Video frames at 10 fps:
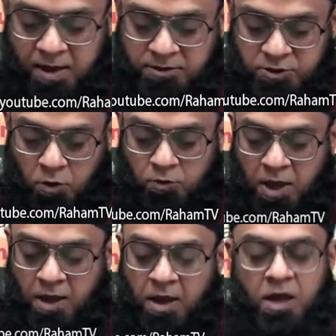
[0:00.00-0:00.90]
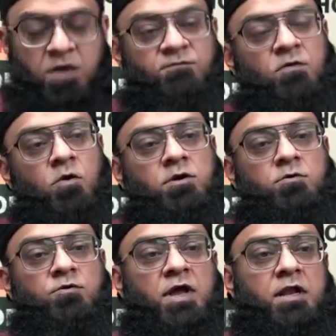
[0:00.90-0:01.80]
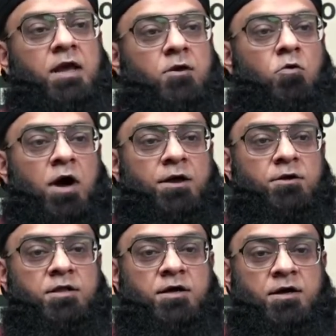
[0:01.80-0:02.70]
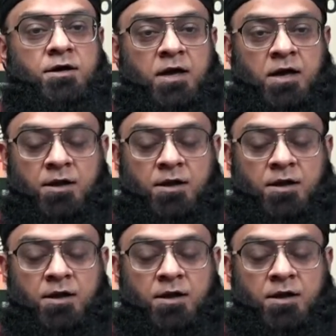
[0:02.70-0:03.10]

So, if we want to really acquire the